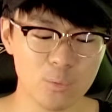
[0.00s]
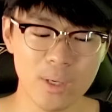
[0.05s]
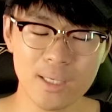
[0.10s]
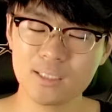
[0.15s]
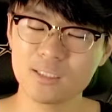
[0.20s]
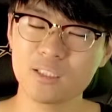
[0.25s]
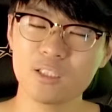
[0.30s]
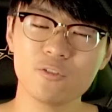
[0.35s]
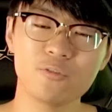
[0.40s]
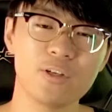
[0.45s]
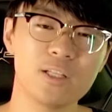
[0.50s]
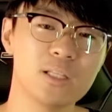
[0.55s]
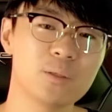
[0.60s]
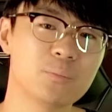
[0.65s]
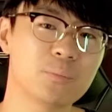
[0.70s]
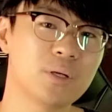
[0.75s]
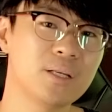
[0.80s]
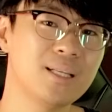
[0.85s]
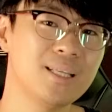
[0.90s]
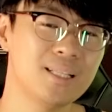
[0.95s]
way, it's still feeling
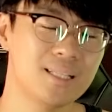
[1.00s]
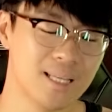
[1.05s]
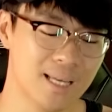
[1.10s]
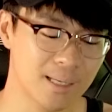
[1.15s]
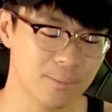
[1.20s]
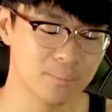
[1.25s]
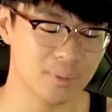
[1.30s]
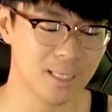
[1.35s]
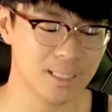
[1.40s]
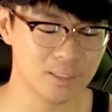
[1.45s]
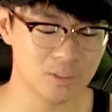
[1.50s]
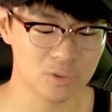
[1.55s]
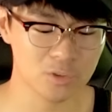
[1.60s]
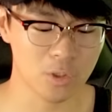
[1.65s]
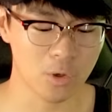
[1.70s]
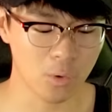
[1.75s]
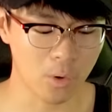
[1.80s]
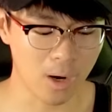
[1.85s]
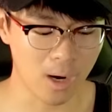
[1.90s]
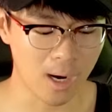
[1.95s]
pretty damn nice,
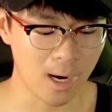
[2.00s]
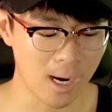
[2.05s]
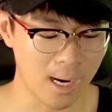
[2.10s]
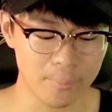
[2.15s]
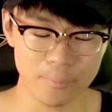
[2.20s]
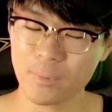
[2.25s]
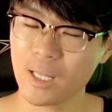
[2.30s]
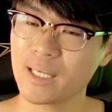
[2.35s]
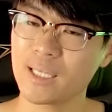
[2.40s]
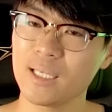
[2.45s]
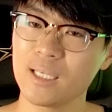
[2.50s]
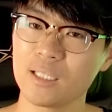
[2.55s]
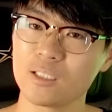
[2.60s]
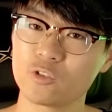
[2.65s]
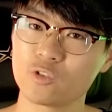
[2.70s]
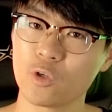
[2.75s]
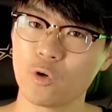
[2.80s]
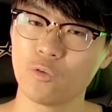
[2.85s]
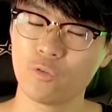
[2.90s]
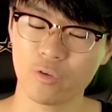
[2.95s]
so I'm liking it
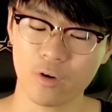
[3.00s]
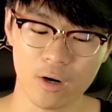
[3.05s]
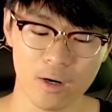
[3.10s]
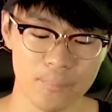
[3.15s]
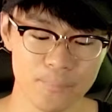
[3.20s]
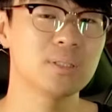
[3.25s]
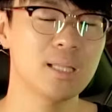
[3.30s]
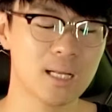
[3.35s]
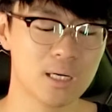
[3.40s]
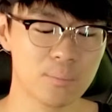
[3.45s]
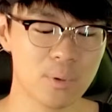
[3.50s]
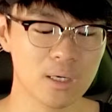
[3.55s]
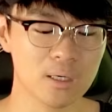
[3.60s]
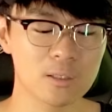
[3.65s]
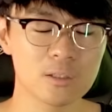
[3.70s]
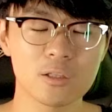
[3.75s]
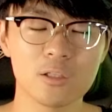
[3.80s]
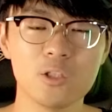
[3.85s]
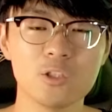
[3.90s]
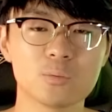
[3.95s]
so far. That about
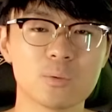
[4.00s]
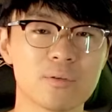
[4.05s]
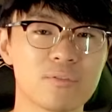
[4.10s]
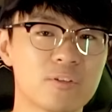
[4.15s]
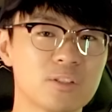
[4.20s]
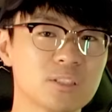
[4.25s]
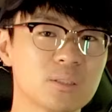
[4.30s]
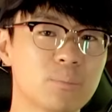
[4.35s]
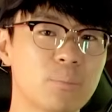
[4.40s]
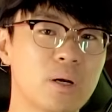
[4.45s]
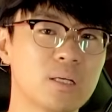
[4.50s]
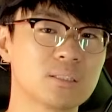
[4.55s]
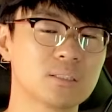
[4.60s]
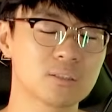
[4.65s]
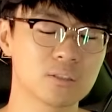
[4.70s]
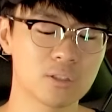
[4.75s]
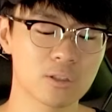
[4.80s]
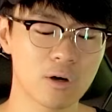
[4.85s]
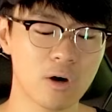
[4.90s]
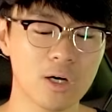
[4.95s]
concludes my first
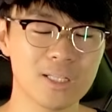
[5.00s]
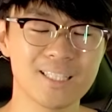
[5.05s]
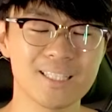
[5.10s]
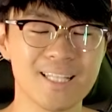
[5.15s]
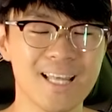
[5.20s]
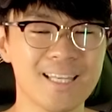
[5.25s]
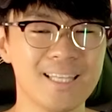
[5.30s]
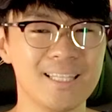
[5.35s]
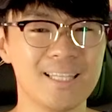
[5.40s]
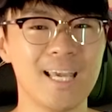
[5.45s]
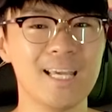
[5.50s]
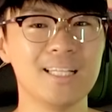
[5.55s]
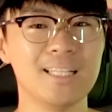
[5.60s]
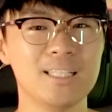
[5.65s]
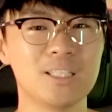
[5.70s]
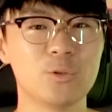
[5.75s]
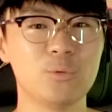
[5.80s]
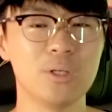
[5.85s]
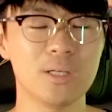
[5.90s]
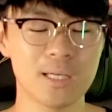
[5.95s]
impressions look on the Nike
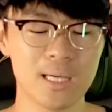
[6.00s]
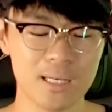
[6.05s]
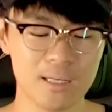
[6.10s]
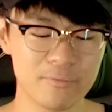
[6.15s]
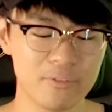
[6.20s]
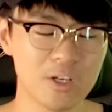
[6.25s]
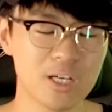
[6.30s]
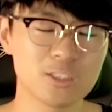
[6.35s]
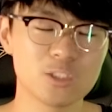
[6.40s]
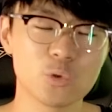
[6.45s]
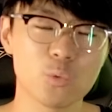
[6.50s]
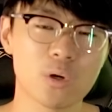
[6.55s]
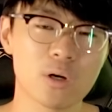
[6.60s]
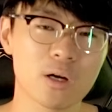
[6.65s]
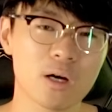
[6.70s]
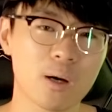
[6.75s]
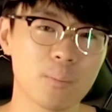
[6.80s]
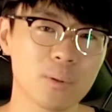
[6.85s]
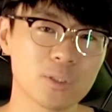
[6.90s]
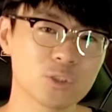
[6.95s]
KD3. Again, if you guys do want
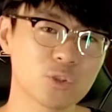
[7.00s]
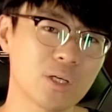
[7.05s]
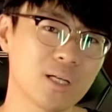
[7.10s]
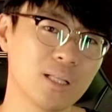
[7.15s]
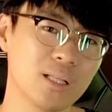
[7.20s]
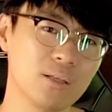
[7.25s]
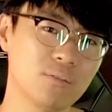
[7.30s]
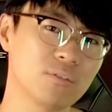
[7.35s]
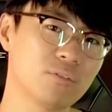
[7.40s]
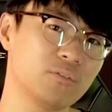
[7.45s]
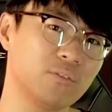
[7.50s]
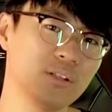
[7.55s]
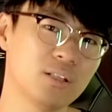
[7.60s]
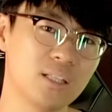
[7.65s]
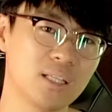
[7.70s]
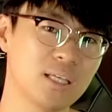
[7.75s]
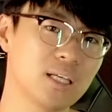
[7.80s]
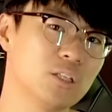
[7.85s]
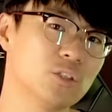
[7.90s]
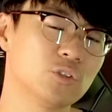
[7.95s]
to cop, I'll try to leave the affiliate
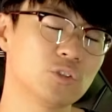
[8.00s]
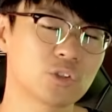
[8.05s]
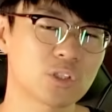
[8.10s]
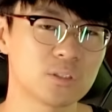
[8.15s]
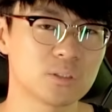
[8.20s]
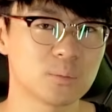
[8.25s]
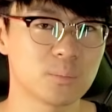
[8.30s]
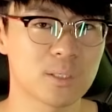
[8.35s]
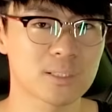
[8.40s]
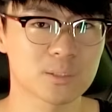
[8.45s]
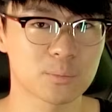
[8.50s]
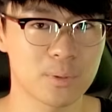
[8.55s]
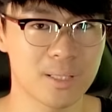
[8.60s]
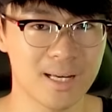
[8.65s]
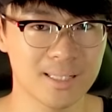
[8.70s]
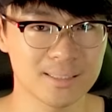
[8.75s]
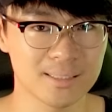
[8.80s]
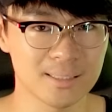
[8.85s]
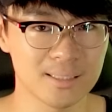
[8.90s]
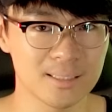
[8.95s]
link in the description box, but
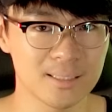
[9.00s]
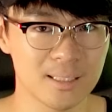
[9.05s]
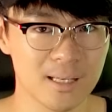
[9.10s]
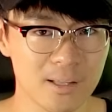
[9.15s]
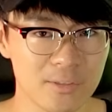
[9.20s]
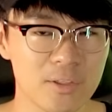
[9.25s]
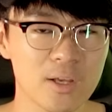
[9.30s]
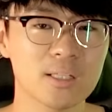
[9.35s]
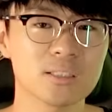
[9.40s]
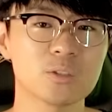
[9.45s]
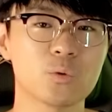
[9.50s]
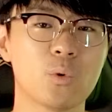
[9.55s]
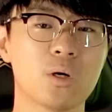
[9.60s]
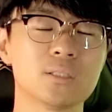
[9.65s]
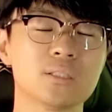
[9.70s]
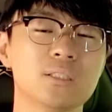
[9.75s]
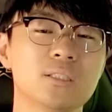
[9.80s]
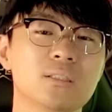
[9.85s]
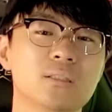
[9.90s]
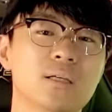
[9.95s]
that's it. Thank you guys for
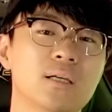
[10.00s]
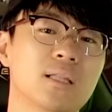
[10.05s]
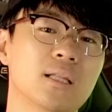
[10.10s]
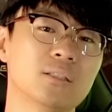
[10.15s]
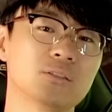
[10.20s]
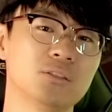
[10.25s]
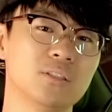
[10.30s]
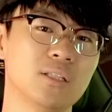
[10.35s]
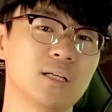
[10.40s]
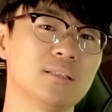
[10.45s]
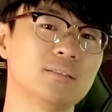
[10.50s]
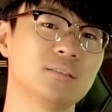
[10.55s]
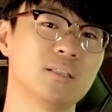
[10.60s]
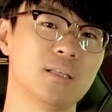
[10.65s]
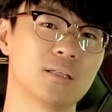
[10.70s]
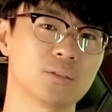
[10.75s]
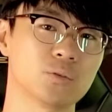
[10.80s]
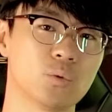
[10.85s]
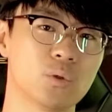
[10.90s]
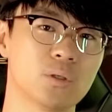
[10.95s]
watching, and I'll see you guys in the next